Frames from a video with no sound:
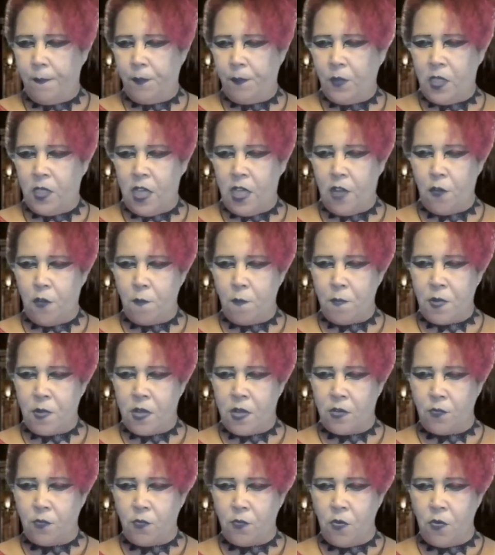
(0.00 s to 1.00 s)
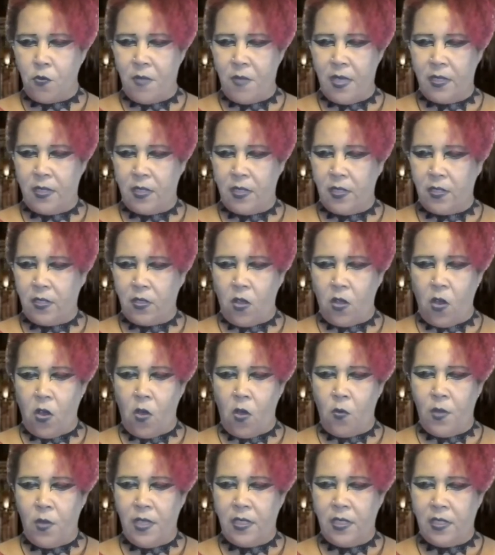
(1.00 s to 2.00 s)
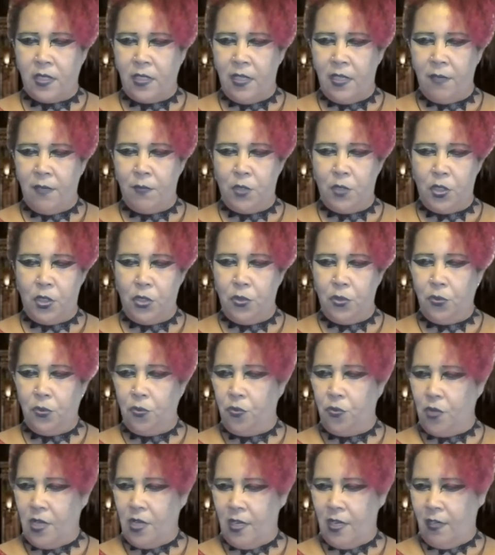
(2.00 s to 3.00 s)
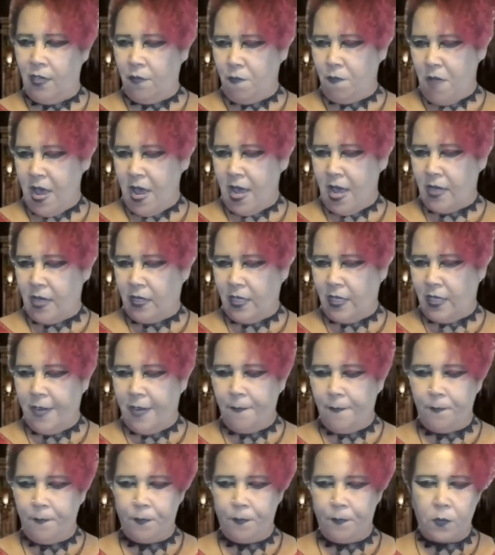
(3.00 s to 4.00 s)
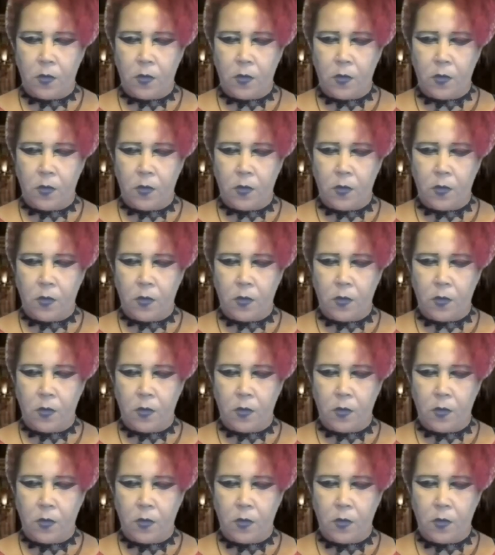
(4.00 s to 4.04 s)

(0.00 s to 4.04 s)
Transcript: Gutter punk romances always seemed to end badly.